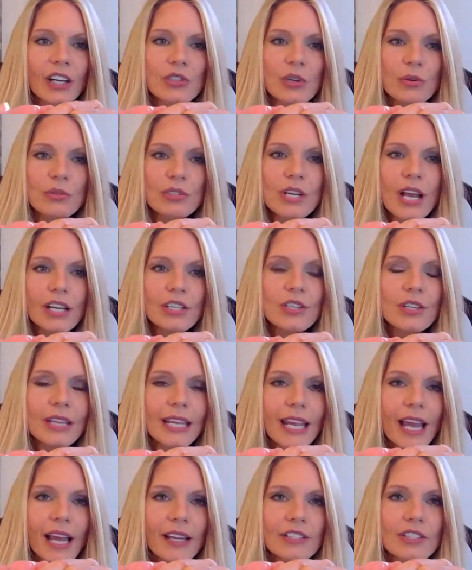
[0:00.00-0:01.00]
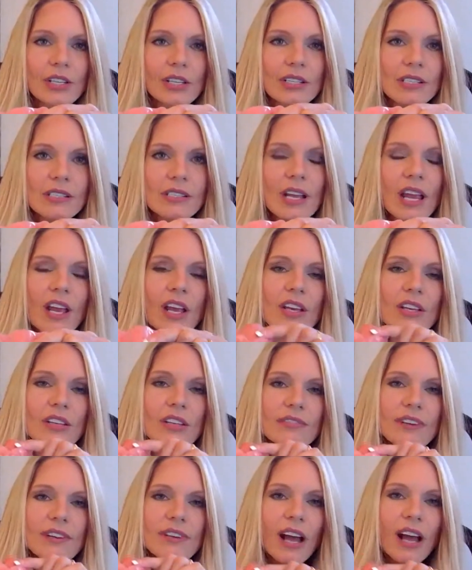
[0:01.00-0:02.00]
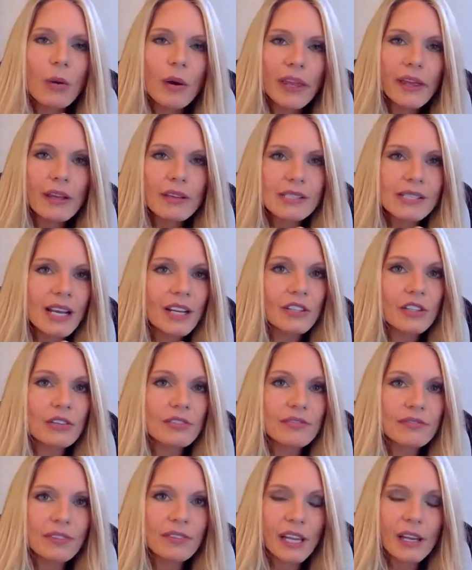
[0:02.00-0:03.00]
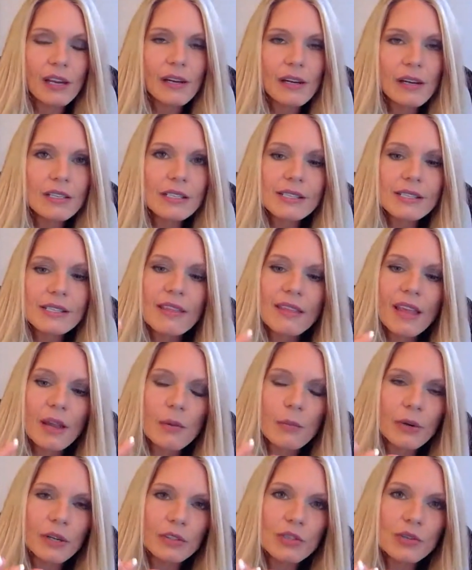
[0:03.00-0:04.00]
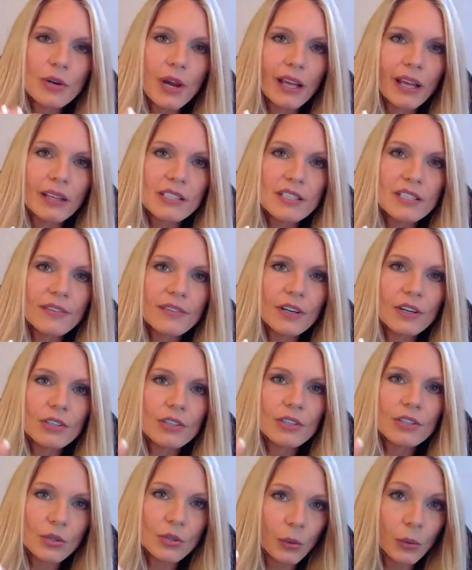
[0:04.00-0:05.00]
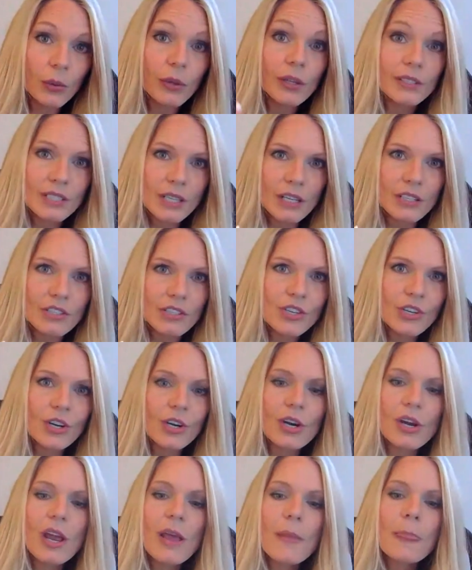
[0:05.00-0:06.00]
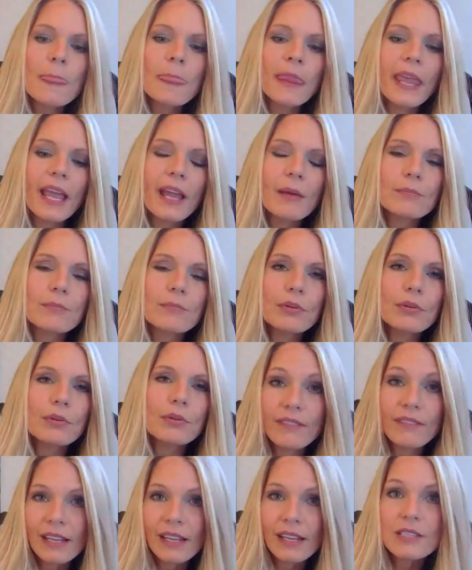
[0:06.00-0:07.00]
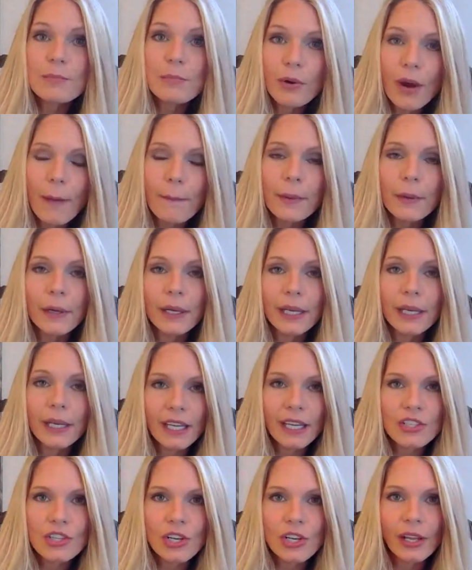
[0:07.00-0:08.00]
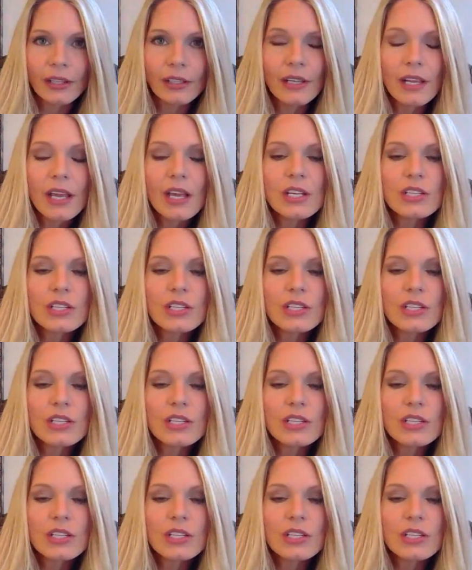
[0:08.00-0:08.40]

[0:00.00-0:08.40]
Don't touch the edges. You've got oils on your fingers and they will transfer to the denture and prevent proper adhesion.